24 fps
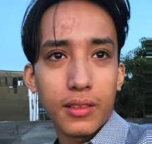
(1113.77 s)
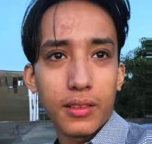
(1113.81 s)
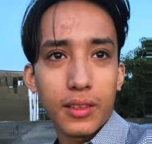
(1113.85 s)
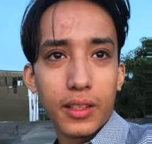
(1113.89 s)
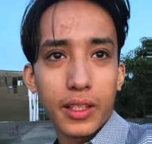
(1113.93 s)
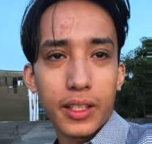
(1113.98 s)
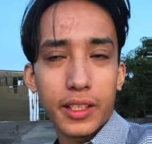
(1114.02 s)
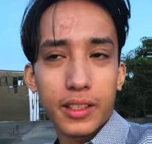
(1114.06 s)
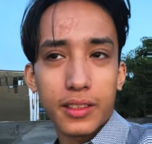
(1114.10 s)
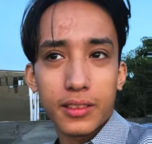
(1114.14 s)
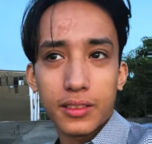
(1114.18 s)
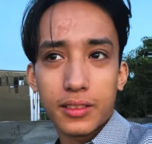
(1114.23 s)

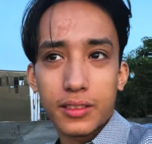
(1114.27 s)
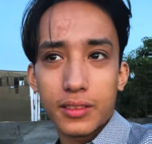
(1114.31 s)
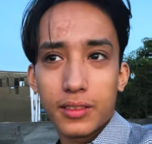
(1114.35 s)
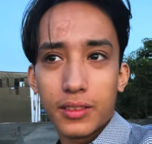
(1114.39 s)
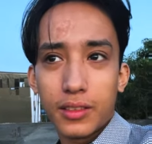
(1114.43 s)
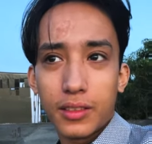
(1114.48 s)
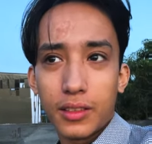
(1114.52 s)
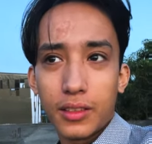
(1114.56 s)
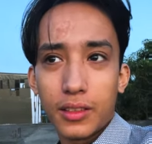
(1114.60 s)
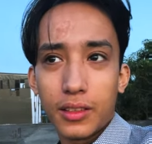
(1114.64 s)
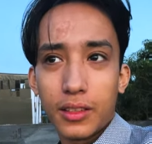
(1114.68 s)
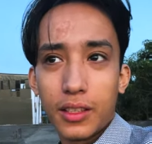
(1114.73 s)
like
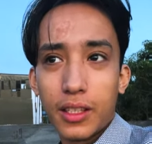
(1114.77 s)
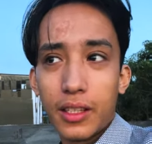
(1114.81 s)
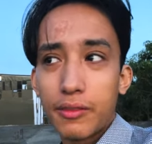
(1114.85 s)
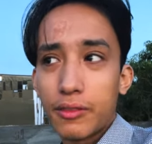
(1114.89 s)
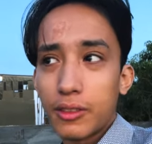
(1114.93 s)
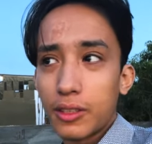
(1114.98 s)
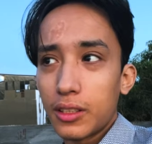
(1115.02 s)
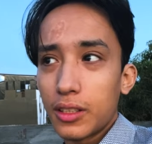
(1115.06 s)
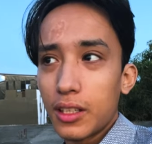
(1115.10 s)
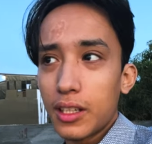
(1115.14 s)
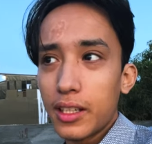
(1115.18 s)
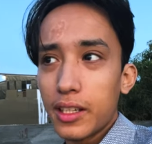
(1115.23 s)
live
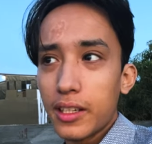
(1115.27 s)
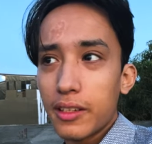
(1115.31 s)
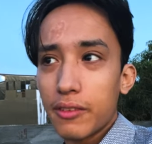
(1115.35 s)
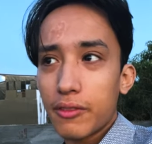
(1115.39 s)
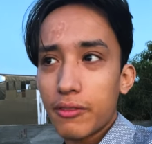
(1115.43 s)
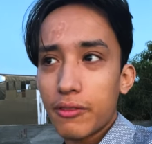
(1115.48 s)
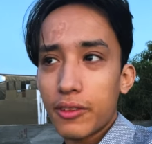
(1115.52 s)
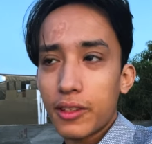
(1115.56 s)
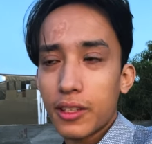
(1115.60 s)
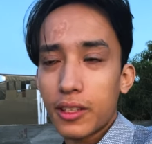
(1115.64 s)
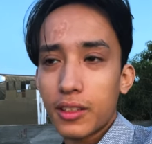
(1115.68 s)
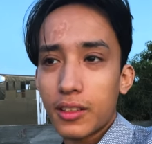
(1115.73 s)
a life
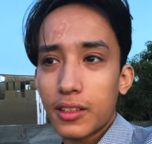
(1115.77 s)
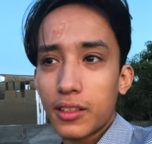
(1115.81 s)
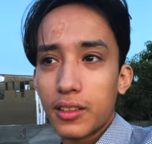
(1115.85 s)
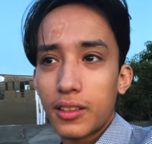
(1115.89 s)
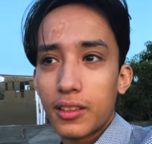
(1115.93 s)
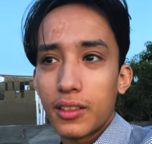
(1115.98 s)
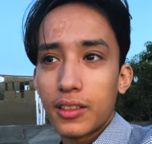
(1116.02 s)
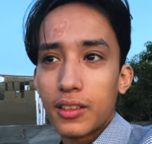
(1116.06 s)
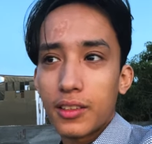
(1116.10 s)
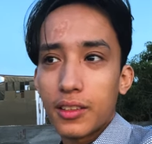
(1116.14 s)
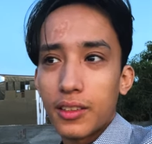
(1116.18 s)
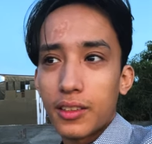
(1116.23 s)
that
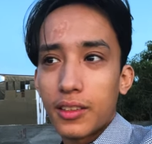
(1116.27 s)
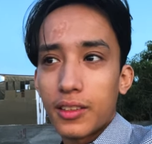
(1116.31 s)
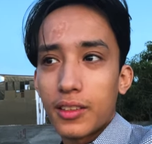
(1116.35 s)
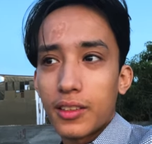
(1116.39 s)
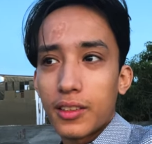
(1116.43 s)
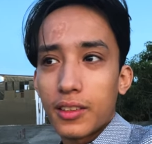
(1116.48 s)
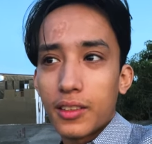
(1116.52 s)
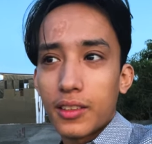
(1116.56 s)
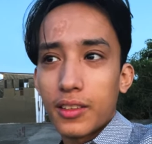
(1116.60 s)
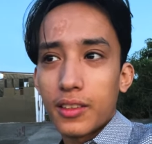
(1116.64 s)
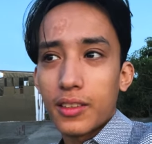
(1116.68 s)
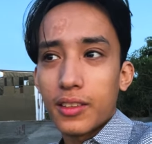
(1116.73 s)

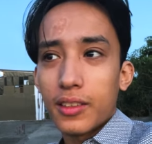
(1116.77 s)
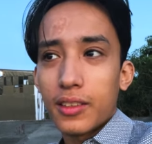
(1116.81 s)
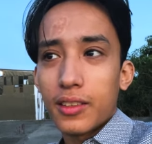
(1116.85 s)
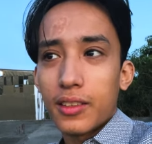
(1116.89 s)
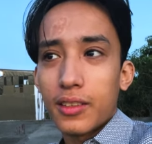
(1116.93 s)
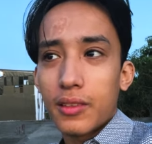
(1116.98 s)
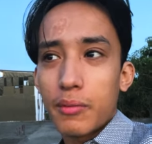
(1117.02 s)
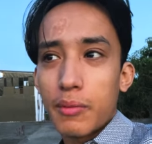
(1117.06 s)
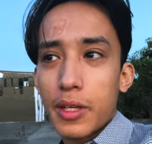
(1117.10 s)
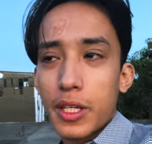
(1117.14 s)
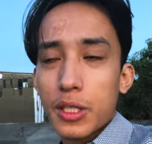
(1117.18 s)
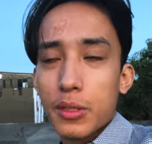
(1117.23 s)

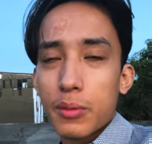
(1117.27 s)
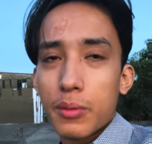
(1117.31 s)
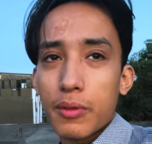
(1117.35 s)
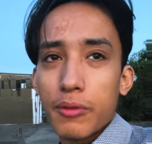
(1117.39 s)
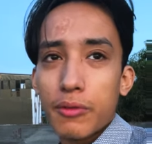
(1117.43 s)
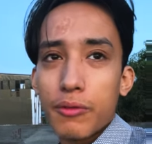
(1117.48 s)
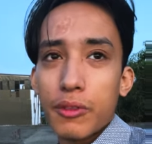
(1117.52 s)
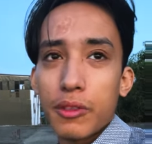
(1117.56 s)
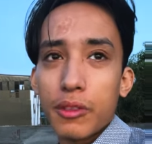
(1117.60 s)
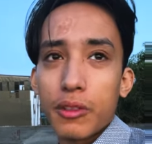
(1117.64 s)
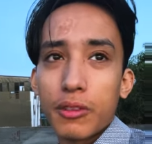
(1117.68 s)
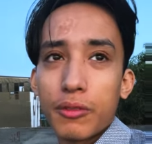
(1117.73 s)
makes me
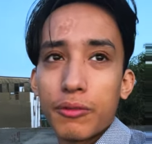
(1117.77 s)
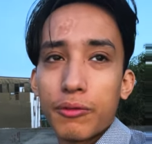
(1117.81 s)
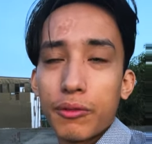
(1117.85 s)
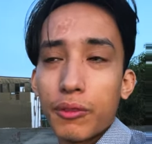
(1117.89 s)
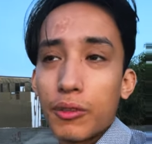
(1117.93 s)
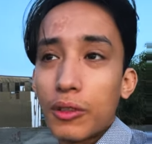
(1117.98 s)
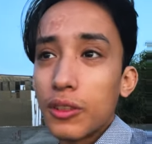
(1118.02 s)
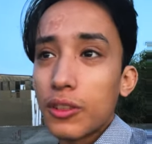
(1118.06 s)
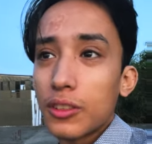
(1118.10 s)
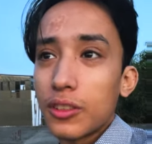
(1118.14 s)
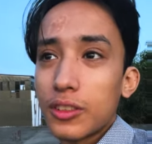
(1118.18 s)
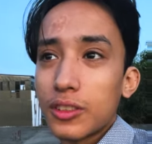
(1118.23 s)
feel
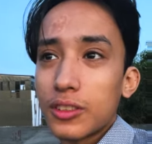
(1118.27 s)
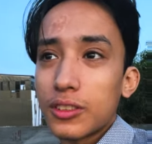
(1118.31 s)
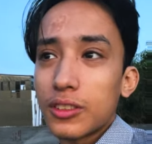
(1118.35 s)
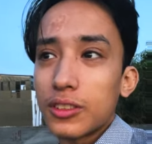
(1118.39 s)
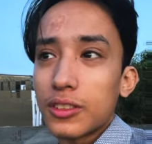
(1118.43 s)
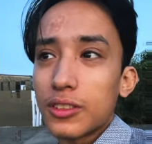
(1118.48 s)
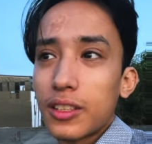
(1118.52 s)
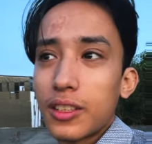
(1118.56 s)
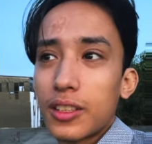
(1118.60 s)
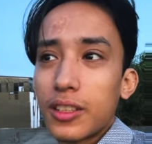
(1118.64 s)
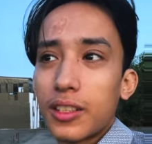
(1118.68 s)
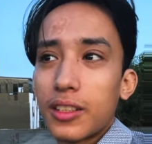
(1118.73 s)
full
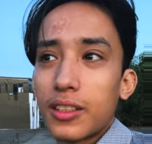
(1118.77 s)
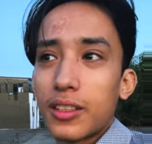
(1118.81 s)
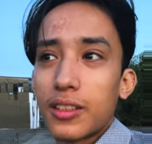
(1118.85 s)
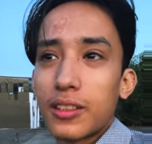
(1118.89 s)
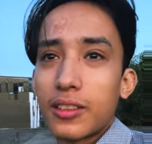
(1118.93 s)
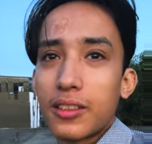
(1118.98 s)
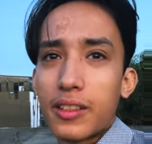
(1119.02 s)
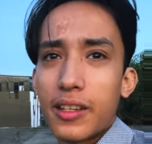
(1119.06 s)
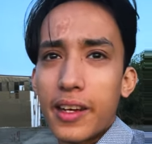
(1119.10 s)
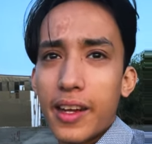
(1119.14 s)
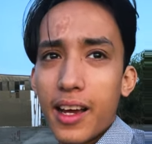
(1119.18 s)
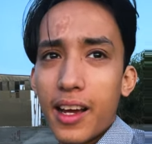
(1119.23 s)

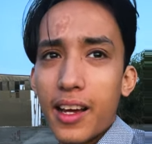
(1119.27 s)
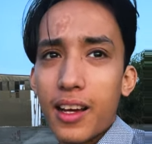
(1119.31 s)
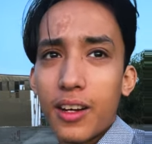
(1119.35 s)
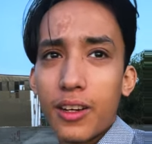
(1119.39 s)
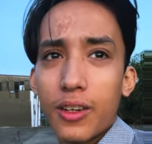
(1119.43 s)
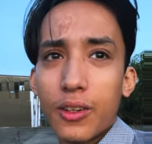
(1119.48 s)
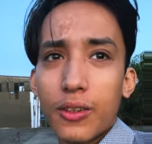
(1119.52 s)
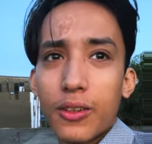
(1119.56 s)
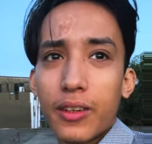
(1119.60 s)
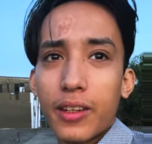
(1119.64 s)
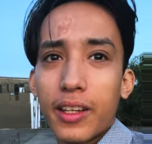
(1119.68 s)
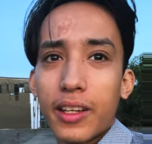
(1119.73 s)

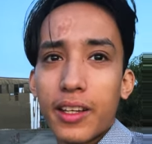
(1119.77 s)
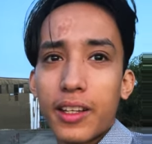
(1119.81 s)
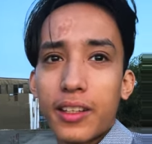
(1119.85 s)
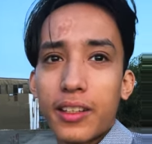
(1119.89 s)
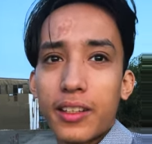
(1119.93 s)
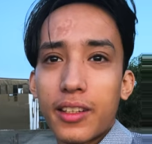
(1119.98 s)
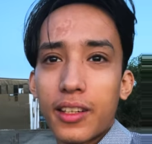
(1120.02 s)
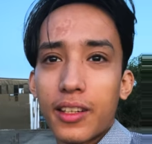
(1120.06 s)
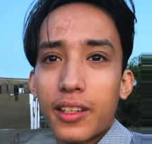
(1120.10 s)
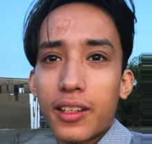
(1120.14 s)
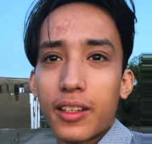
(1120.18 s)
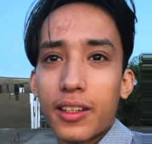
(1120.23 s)
now
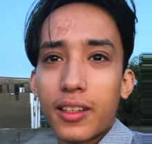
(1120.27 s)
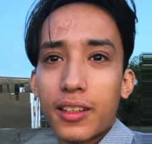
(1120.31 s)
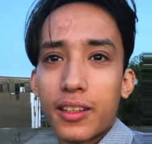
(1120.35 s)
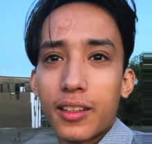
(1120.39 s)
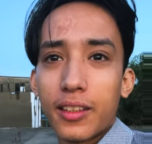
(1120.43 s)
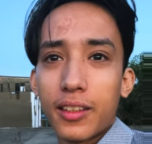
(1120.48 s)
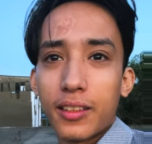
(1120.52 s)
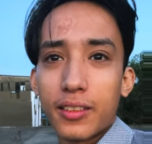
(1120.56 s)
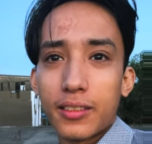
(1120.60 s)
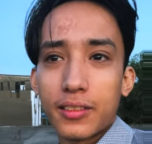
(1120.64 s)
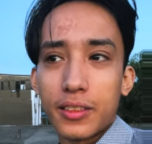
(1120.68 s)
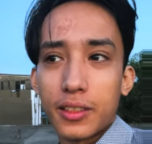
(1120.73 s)
and
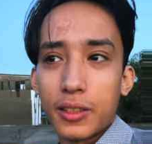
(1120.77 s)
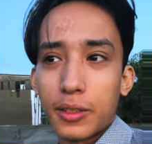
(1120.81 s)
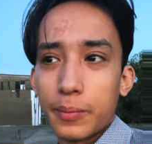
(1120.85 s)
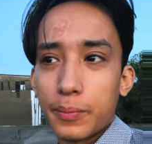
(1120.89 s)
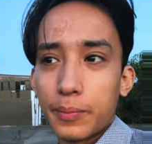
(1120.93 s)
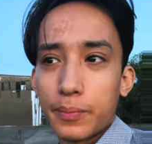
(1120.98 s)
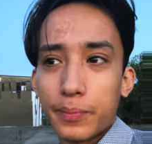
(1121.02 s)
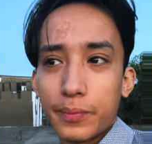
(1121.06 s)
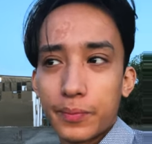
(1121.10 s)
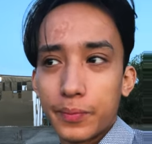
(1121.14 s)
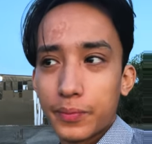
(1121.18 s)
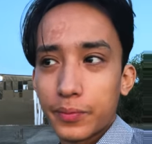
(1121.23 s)

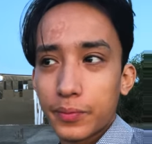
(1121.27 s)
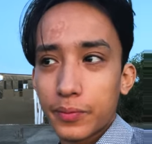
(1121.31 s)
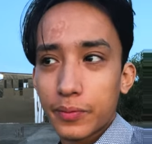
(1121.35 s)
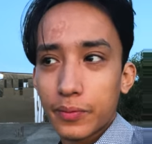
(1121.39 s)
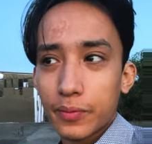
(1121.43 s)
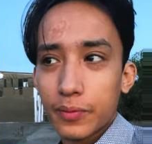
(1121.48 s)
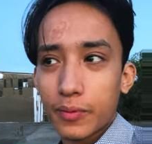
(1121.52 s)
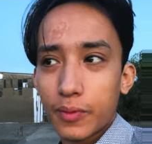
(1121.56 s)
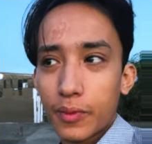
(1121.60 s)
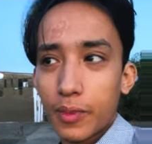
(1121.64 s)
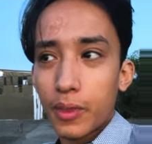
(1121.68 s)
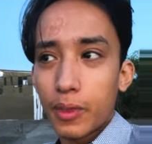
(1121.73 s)
um,
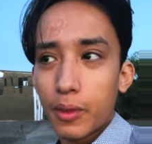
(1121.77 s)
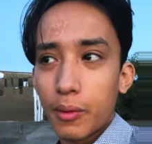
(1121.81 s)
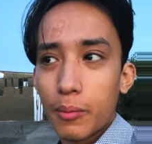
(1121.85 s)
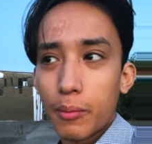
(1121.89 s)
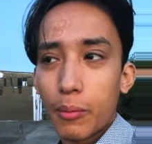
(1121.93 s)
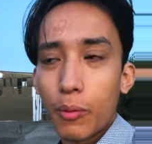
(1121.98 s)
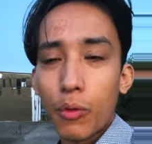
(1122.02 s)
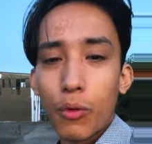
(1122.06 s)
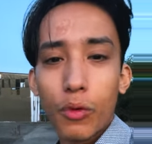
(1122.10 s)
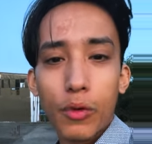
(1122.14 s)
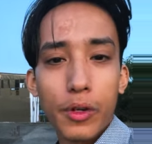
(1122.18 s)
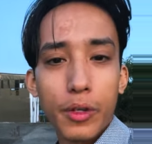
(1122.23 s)

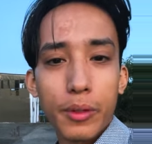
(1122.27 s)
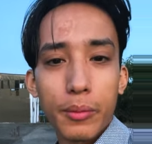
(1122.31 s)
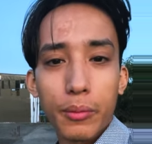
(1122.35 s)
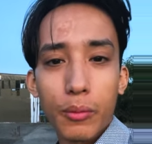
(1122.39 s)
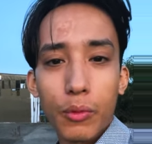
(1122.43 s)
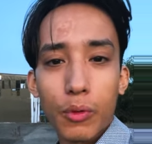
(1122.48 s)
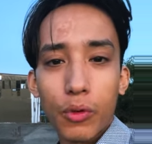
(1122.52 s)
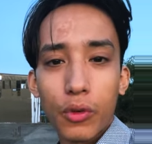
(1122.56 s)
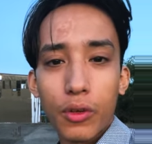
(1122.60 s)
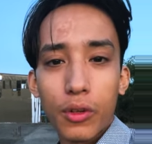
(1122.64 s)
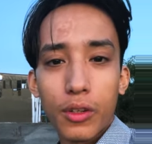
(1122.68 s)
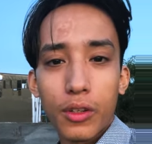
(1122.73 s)
more and
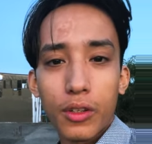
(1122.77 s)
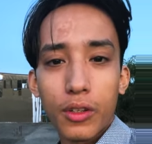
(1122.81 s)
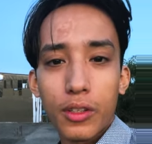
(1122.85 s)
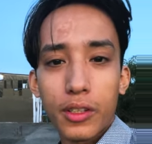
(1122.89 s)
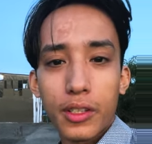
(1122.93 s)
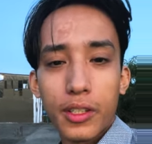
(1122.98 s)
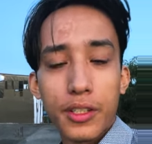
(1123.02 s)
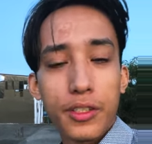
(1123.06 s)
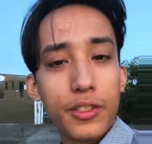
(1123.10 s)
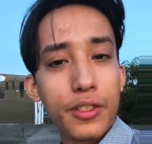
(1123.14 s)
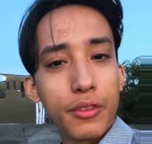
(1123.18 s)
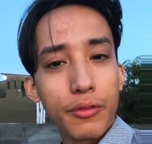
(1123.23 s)
more
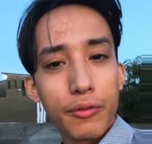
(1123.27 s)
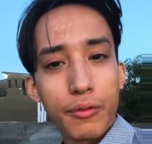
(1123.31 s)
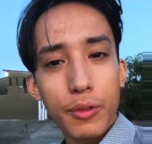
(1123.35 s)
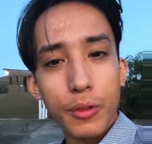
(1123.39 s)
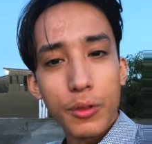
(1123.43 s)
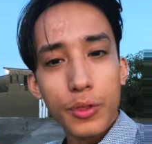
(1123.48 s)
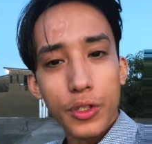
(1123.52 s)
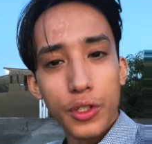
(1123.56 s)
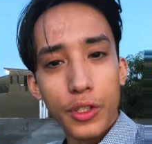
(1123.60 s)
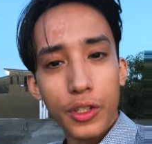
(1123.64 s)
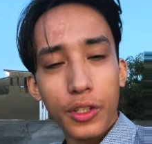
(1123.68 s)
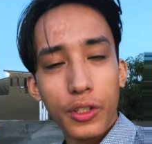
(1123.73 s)
into the
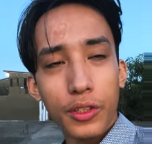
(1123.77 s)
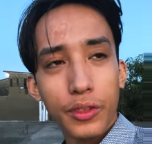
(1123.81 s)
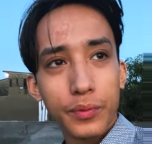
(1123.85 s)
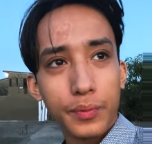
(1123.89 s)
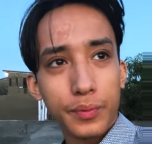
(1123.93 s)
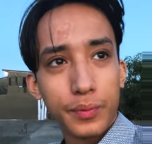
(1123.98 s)
future,